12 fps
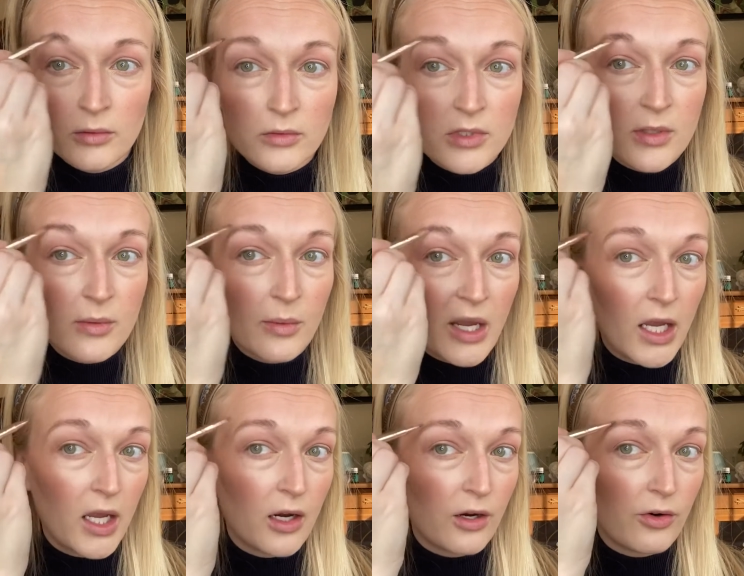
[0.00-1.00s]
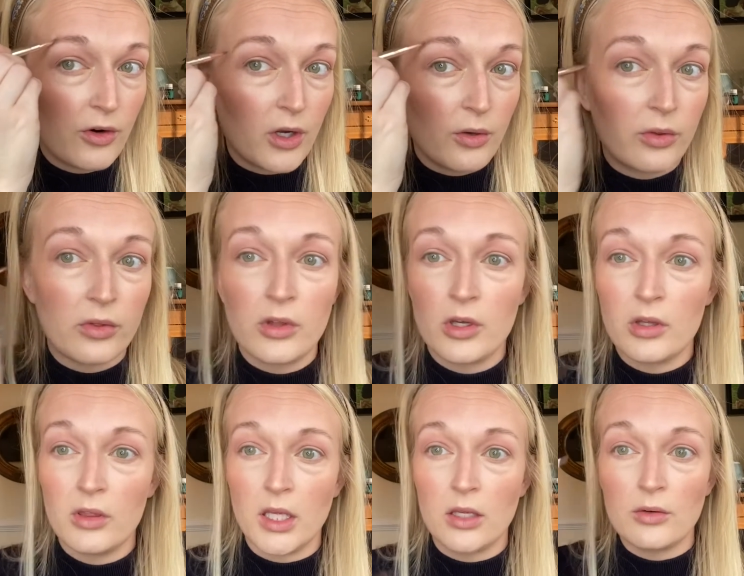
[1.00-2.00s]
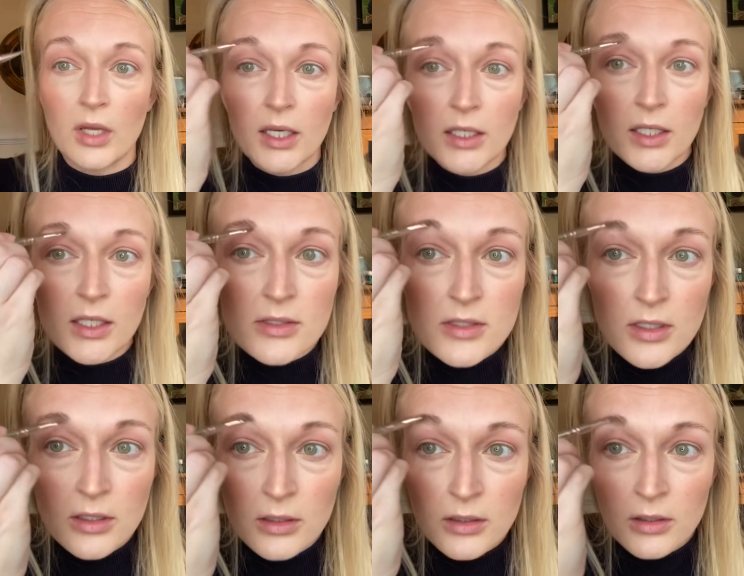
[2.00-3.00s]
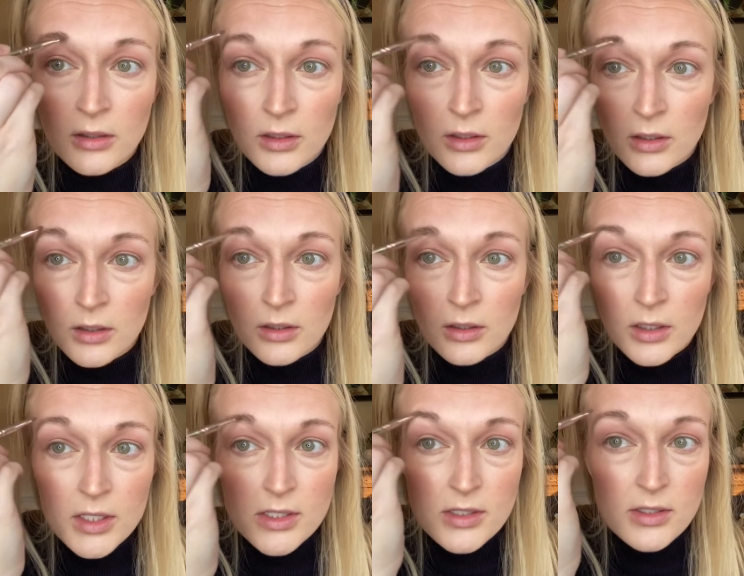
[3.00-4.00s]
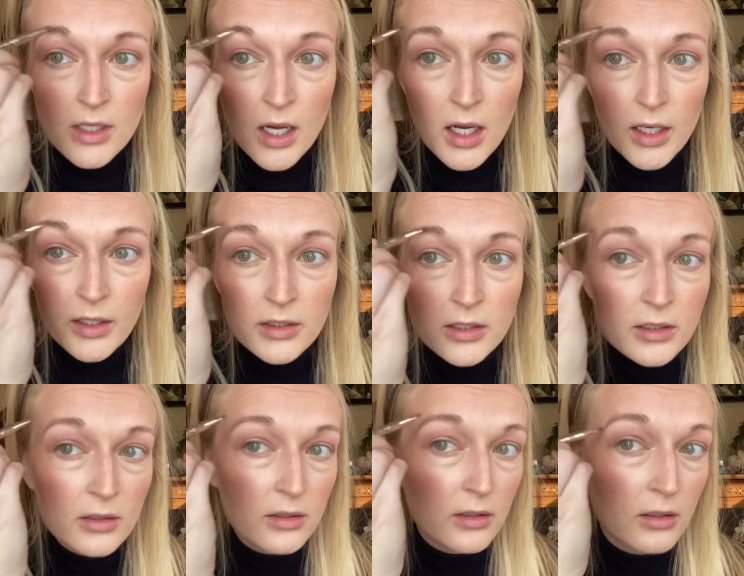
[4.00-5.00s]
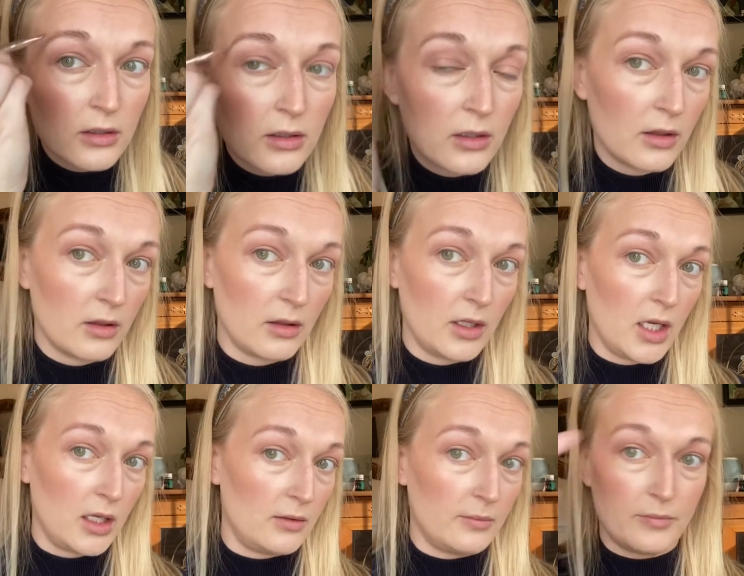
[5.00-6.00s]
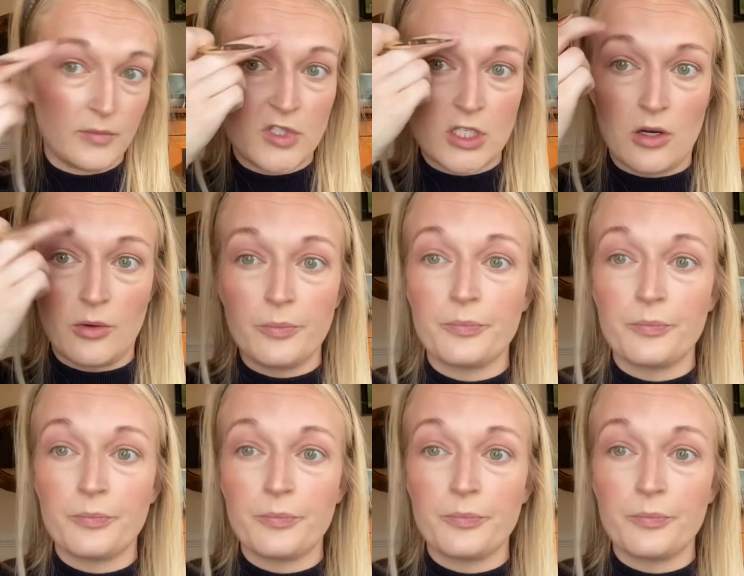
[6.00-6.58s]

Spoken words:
some of my hair growth, thank you 90s, is not in. So